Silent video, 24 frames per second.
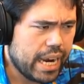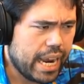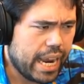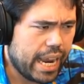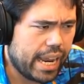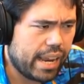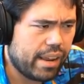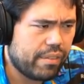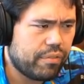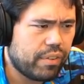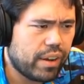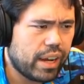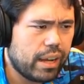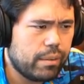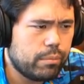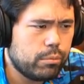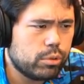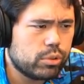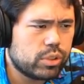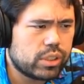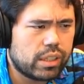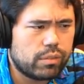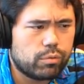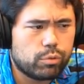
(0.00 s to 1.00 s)
a5
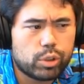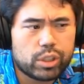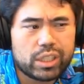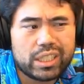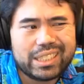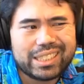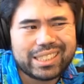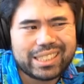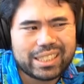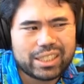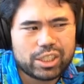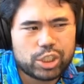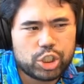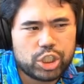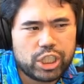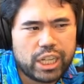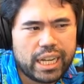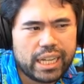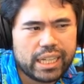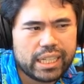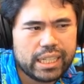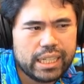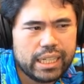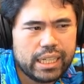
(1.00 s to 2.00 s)
move so I have Rook e6
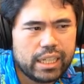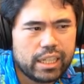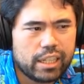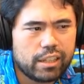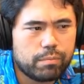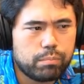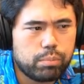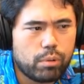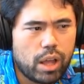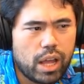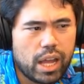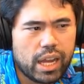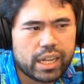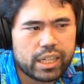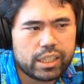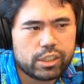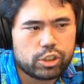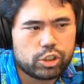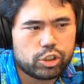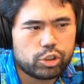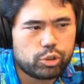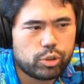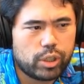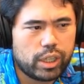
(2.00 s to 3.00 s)
check if block I
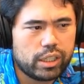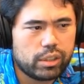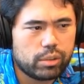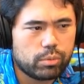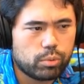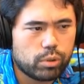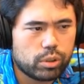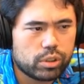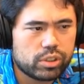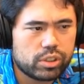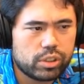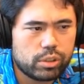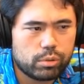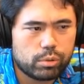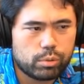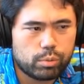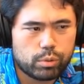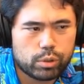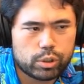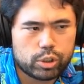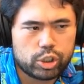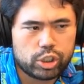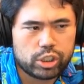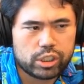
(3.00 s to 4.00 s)
just trade the rooks here with
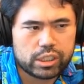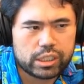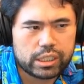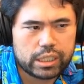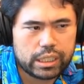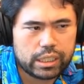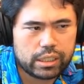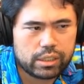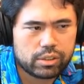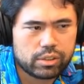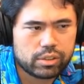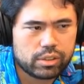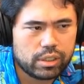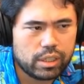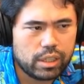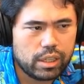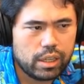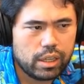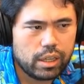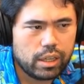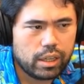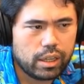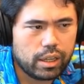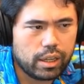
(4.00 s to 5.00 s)
Rook g6
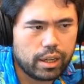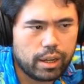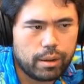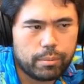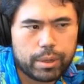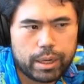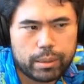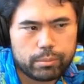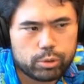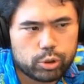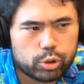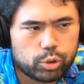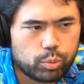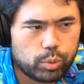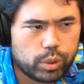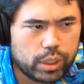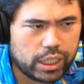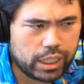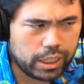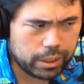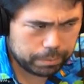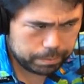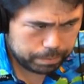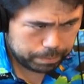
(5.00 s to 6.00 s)
um and I'm just
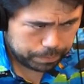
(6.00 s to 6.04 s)
winning